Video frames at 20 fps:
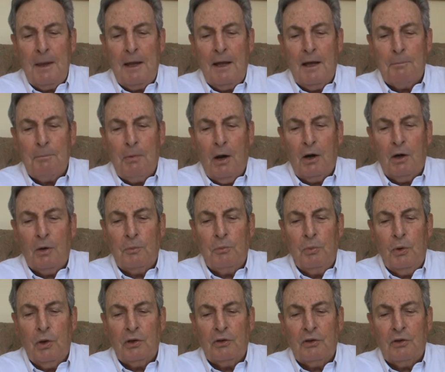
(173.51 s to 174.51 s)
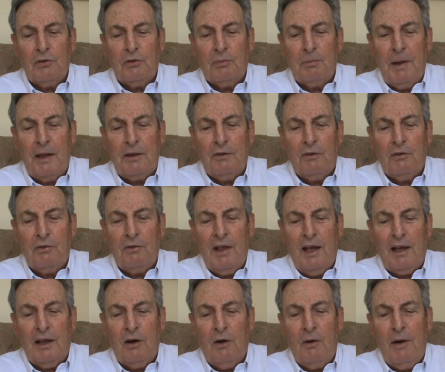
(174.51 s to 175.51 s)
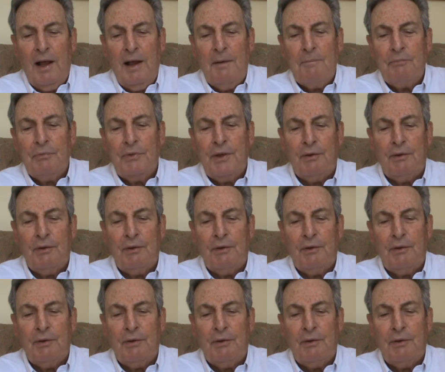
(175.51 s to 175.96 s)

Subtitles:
Baron Porter's Matthew Thackeray,